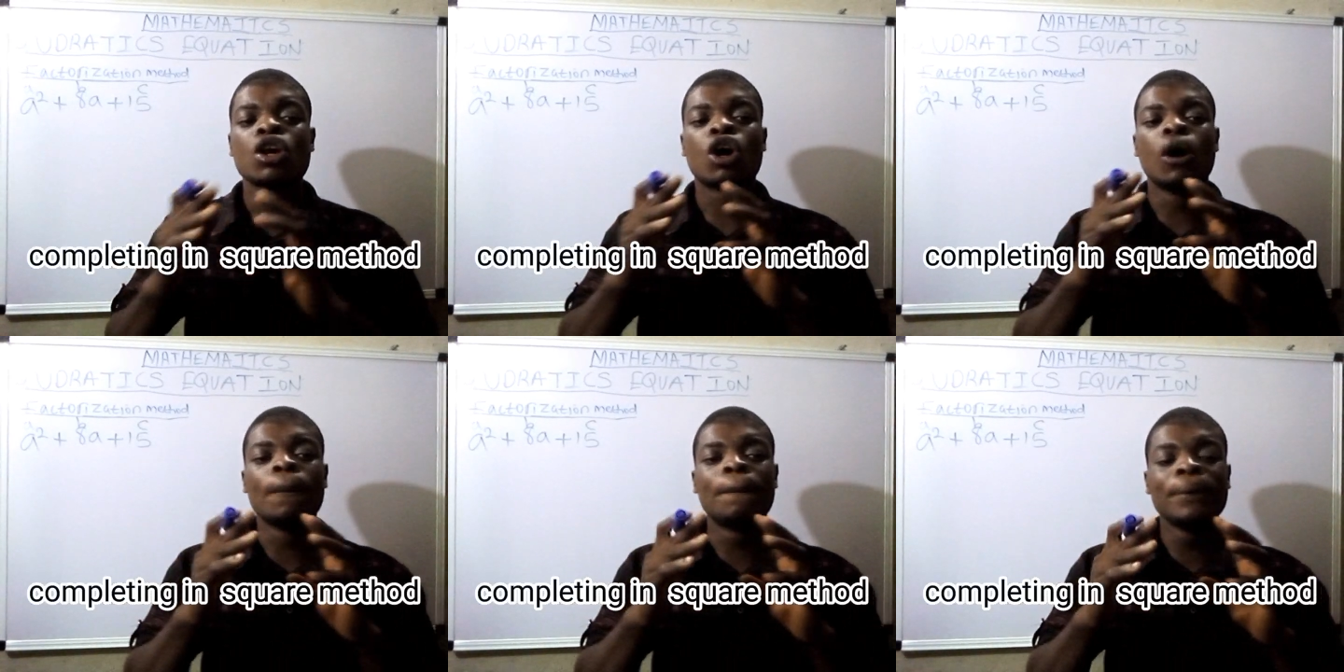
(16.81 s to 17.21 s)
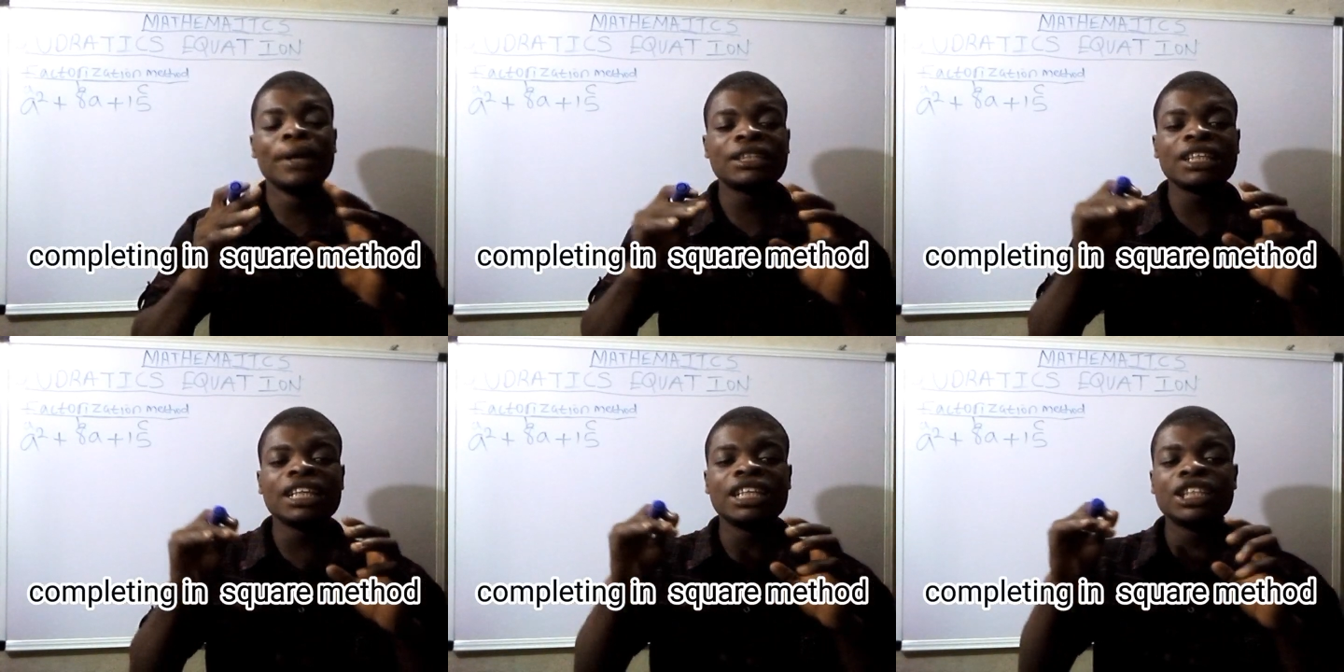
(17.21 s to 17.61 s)

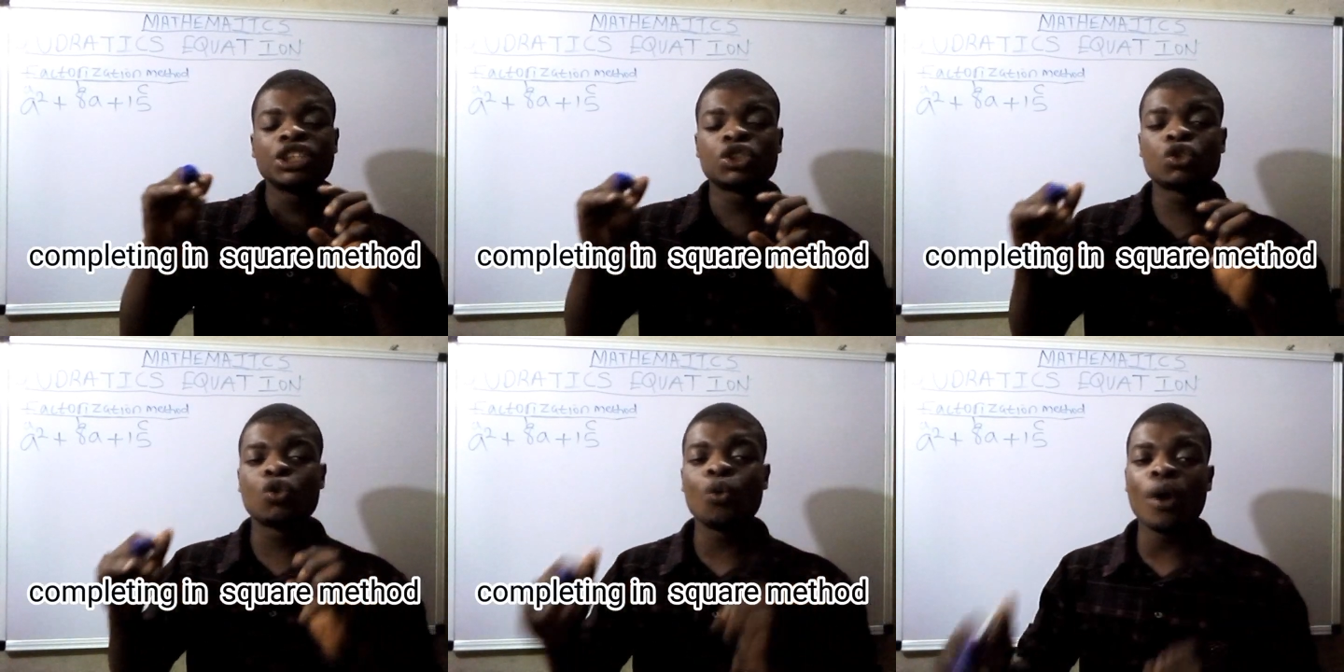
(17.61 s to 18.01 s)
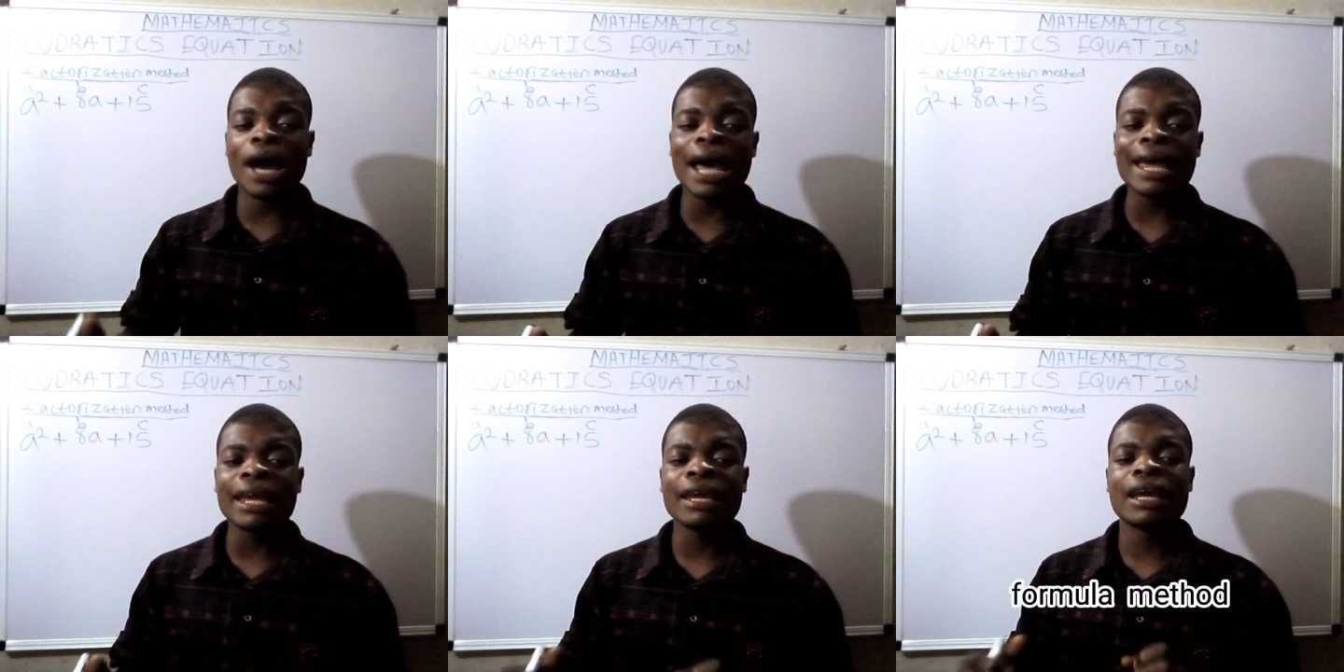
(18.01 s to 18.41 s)
computing in
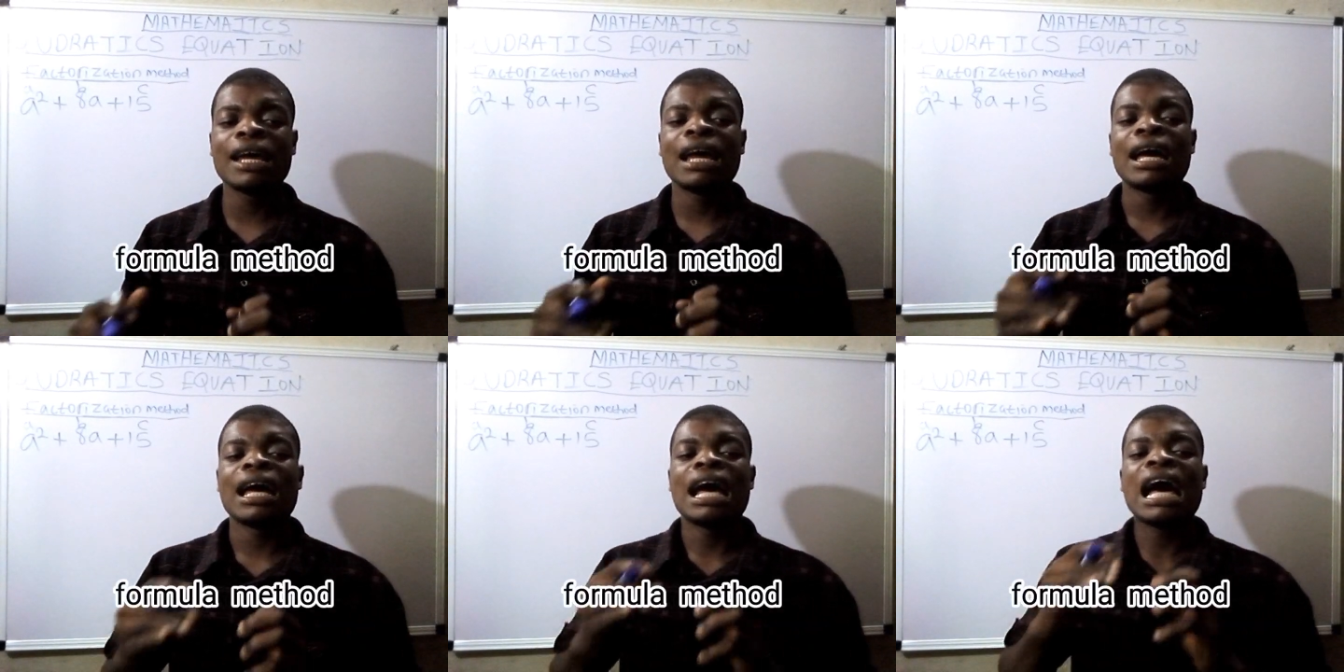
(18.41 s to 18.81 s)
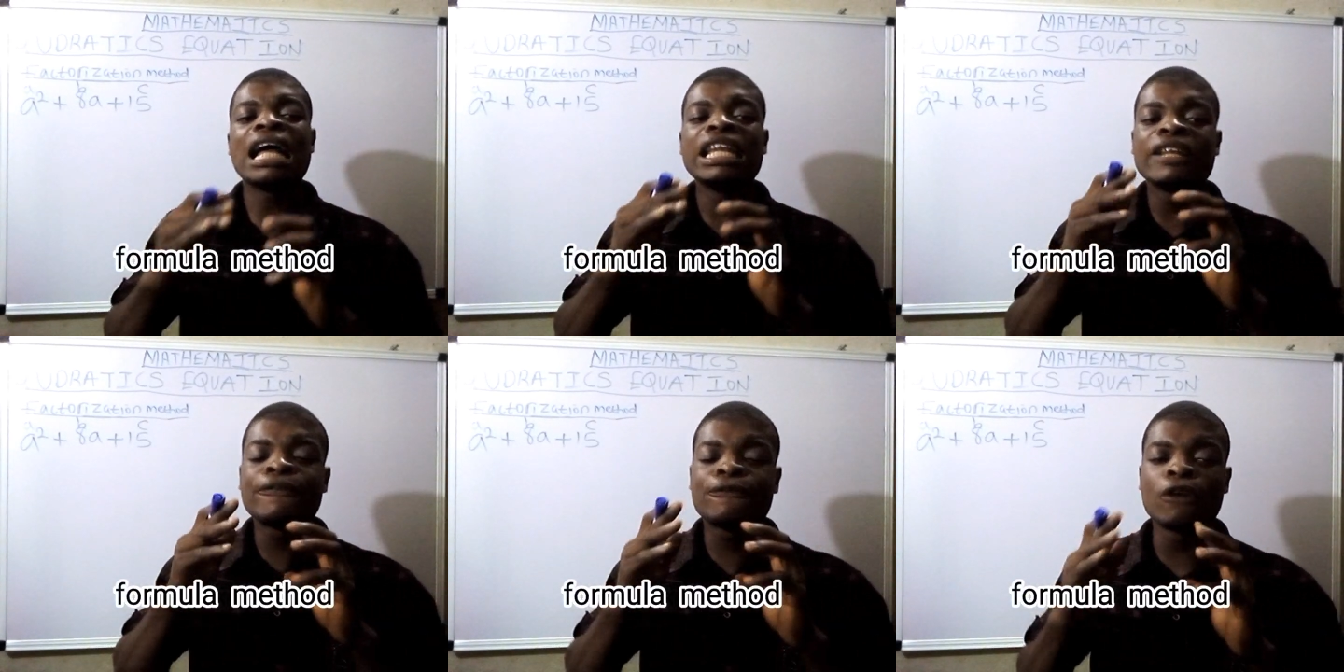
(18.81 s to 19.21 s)
square,
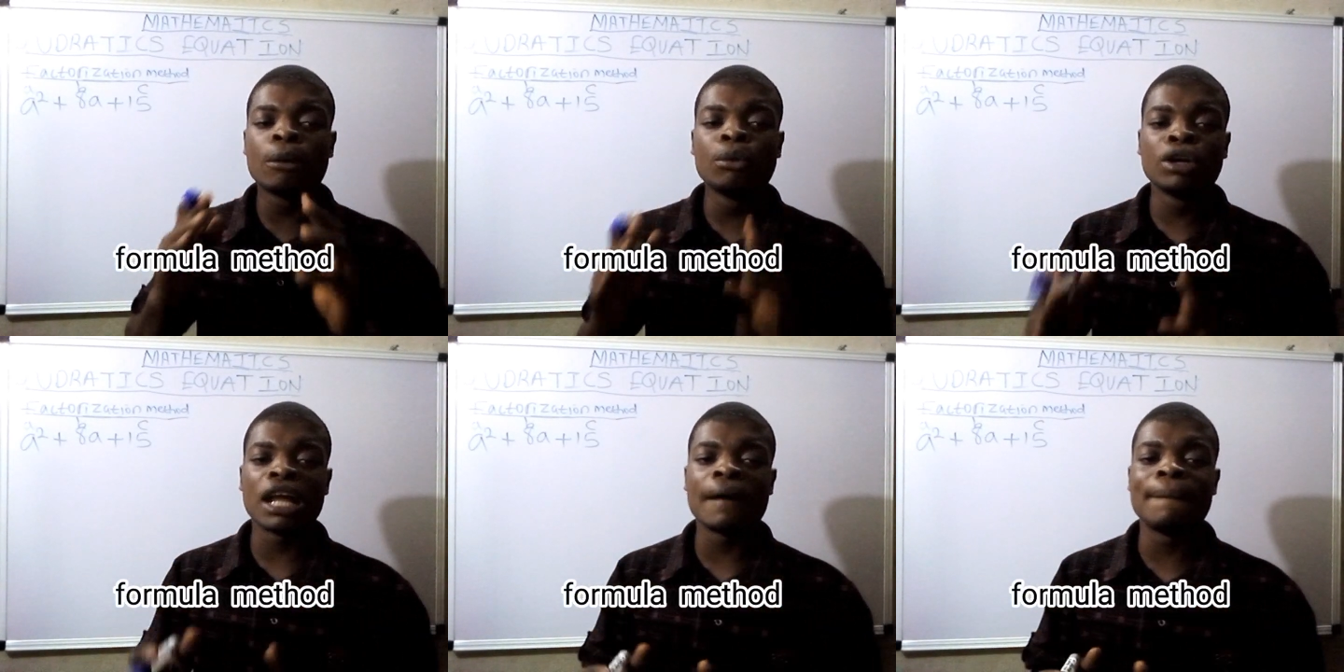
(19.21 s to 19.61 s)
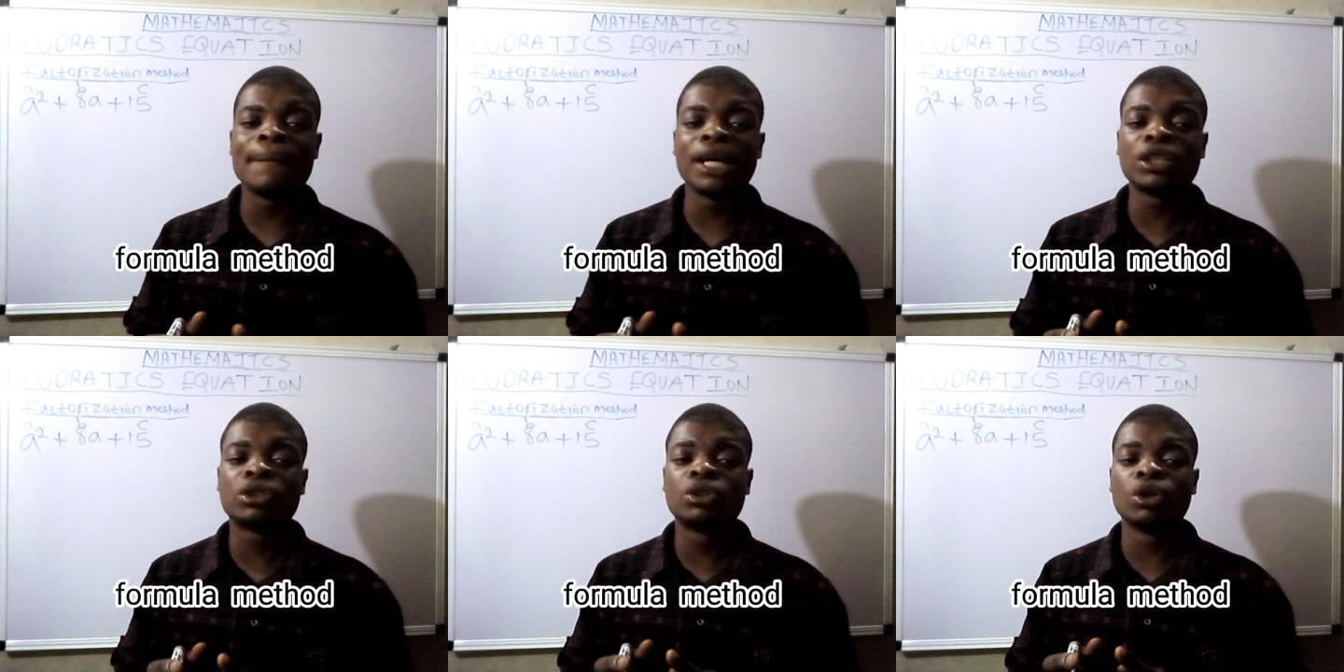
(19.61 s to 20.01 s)
and the formula
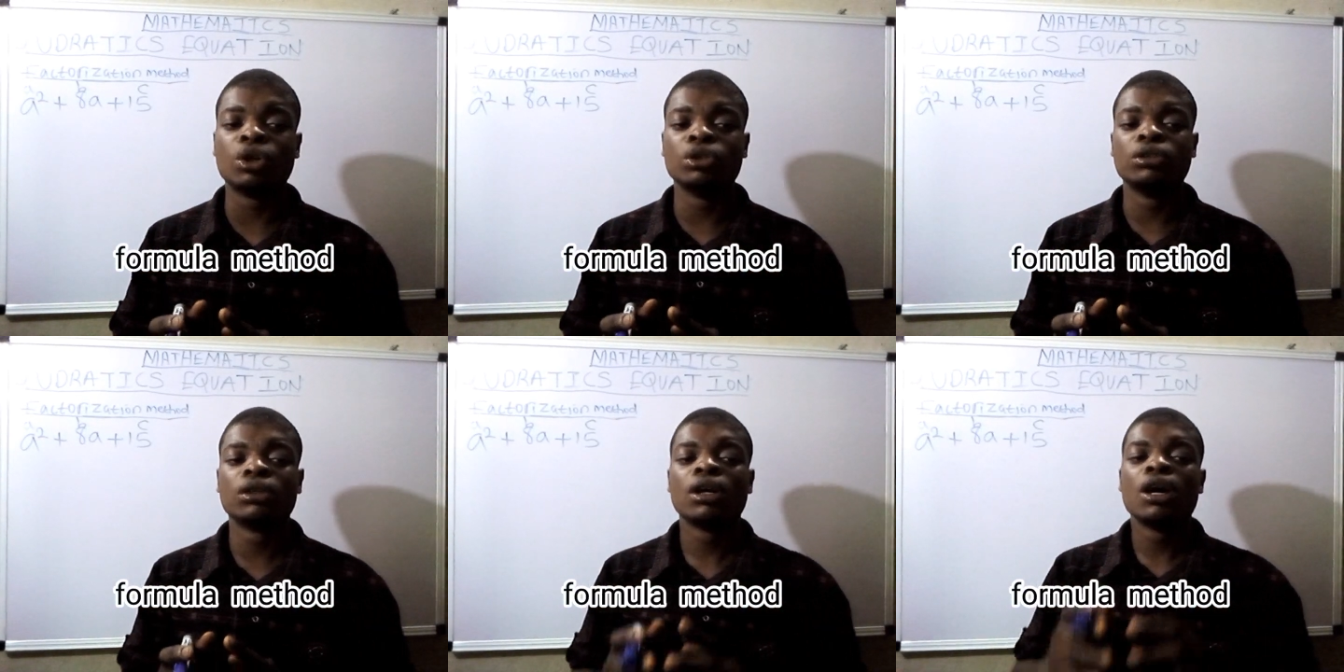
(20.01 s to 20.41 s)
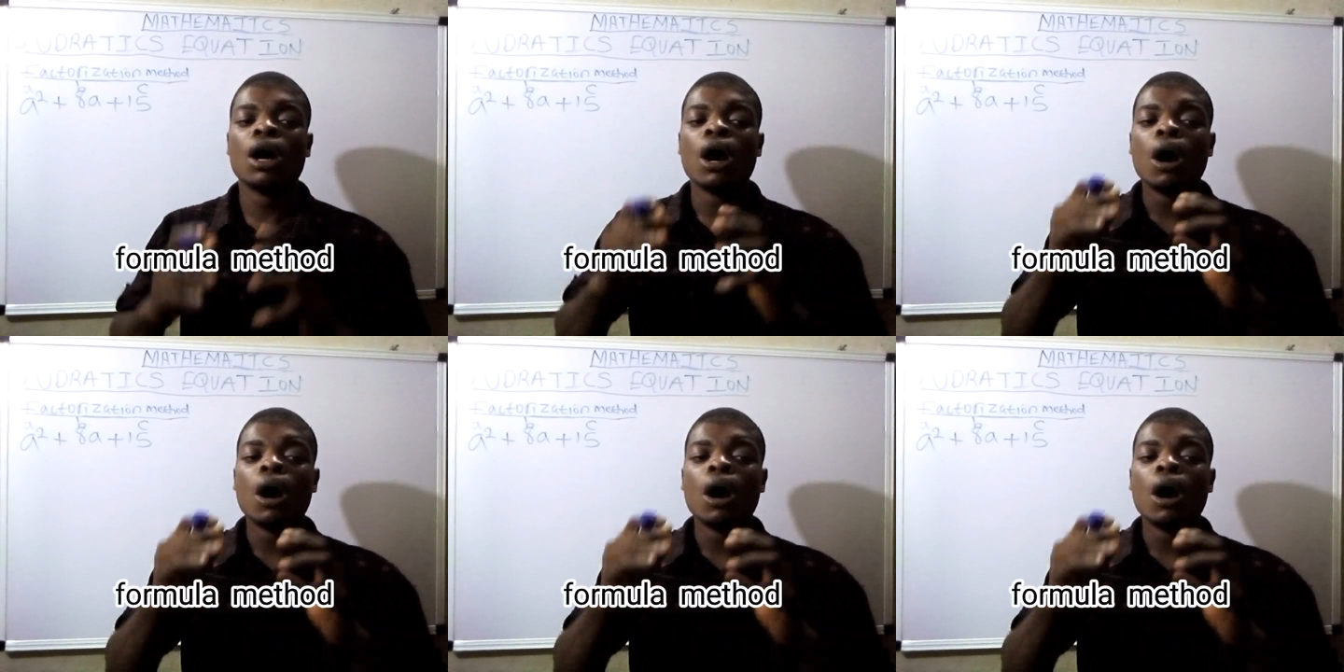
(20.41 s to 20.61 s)
method.